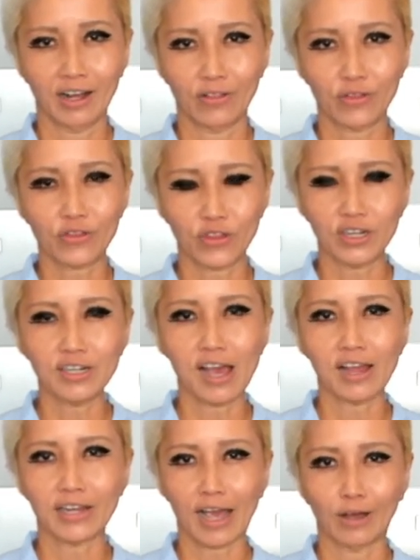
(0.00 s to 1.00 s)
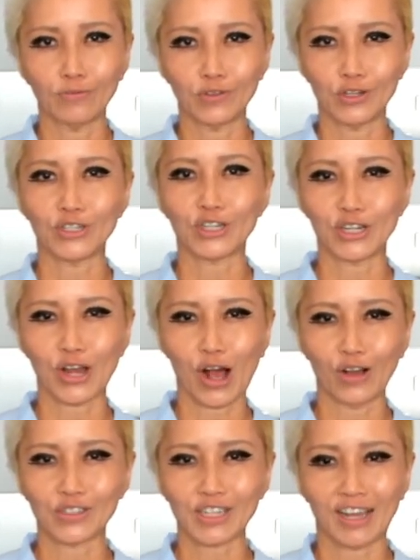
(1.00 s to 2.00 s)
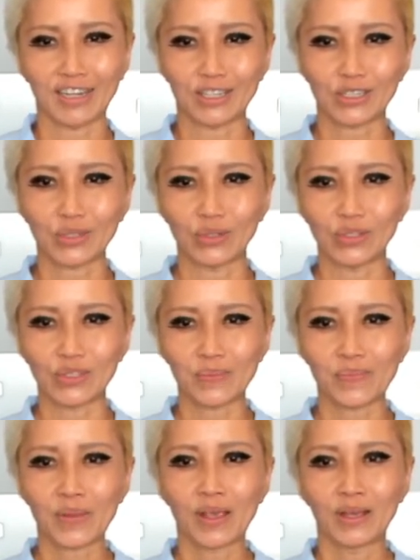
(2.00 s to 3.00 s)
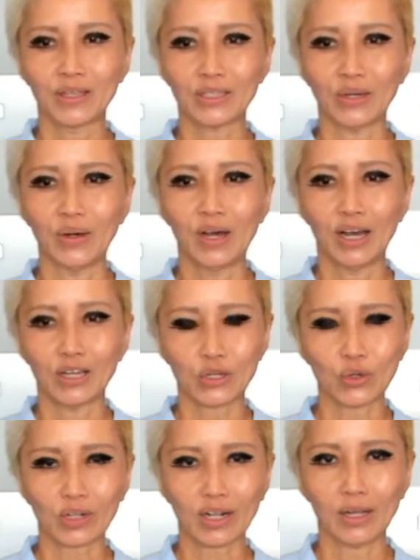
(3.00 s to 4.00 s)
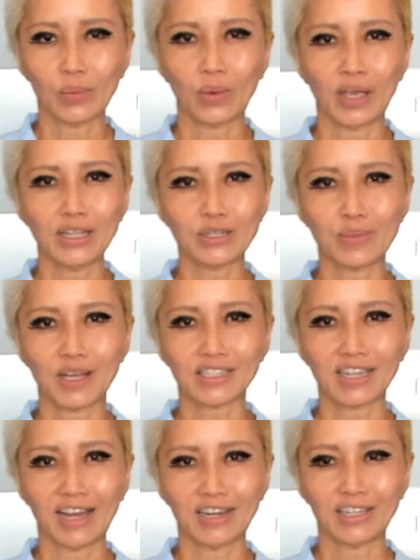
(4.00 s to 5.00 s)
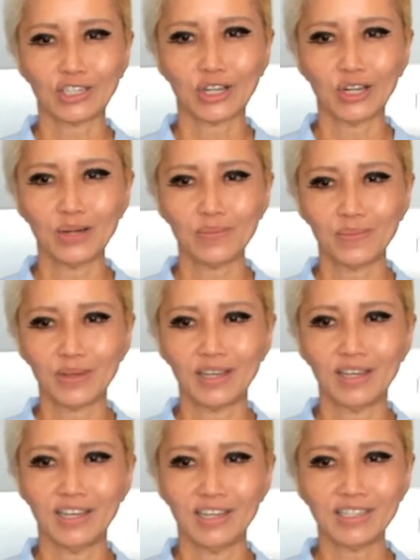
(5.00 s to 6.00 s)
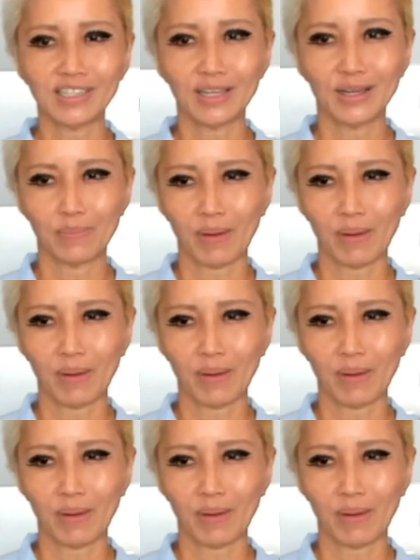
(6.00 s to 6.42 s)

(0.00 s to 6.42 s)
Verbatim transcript: thinned down version of satay sauce. So a shortcut way to make satay celup is by